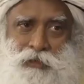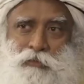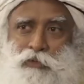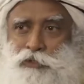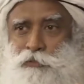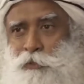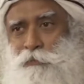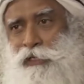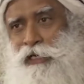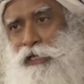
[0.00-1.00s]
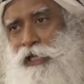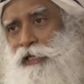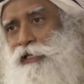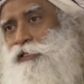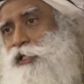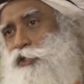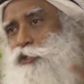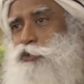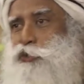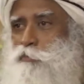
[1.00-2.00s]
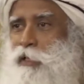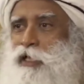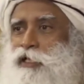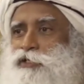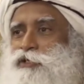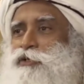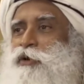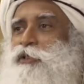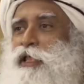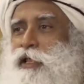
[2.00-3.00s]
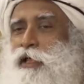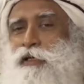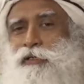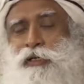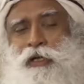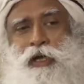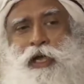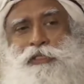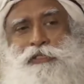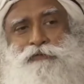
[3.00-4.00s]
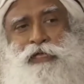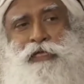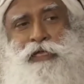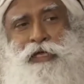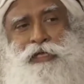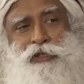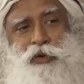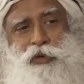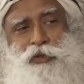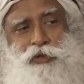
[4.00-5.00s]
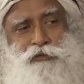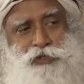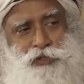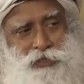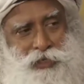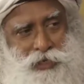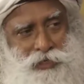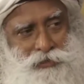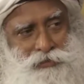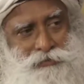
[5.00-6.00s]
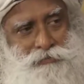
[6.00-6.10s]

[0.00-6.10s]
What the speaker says: Most people are carrying such a huge baggage on their head as if they're carrying the whole universe on their head.